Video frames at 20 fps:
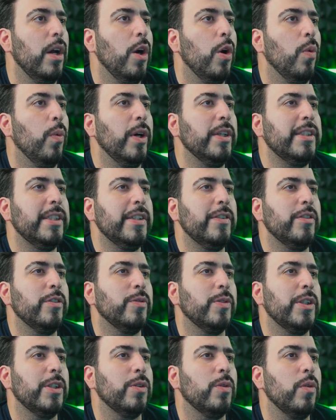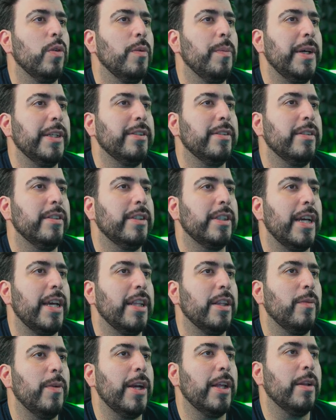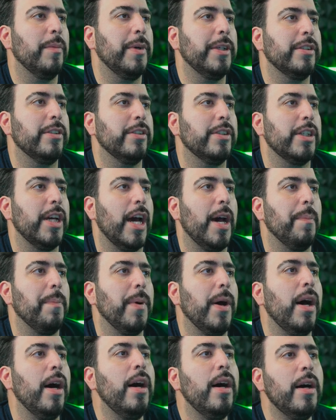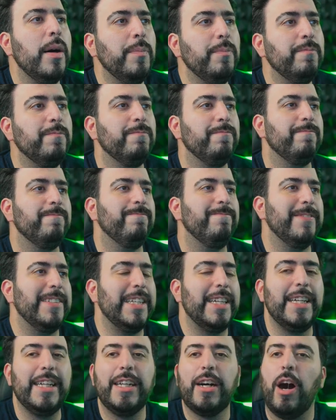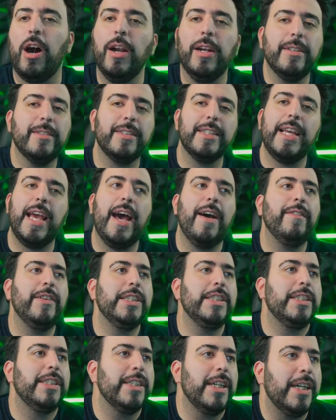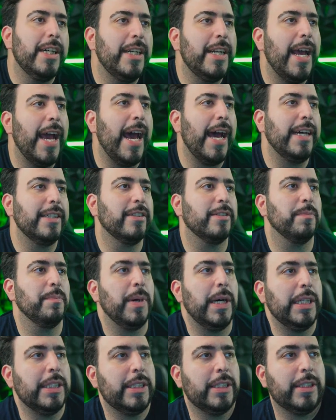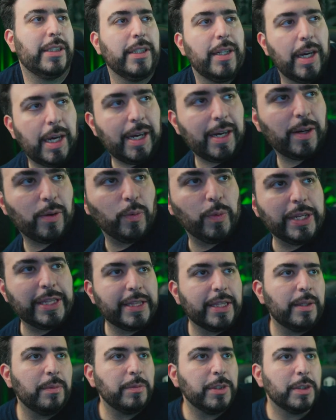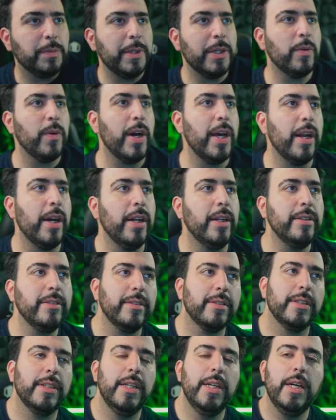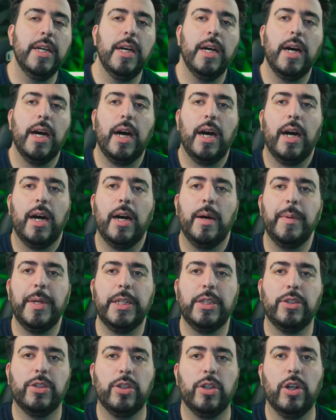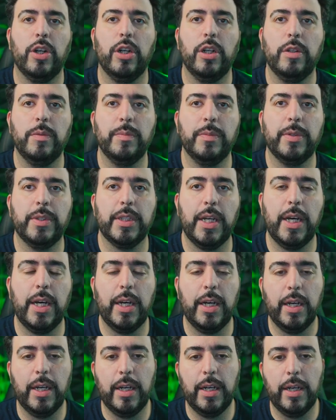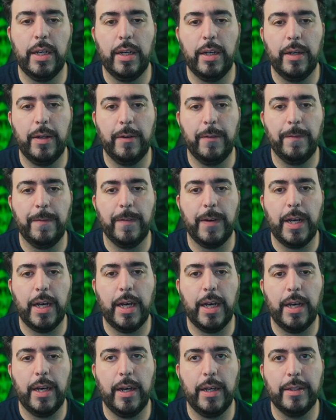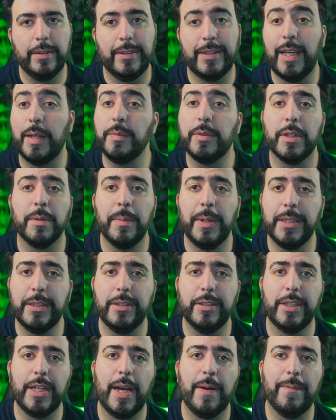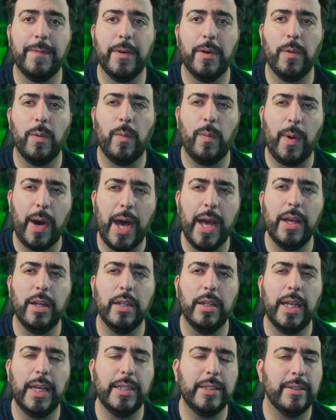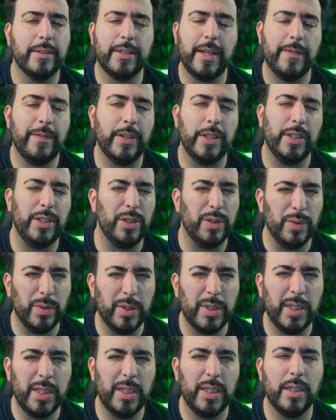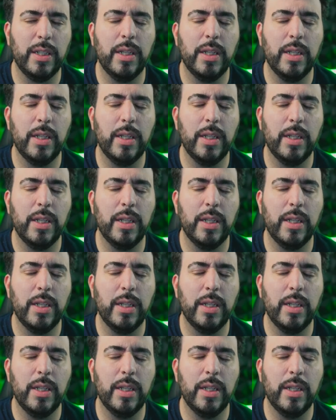what's the difference between Google Message and the regular message app? Um, I honestly haven't done as much uh, with them, to be quite honest. Um, in terms of uh, Samsung Message app for a while, I just haven't used it.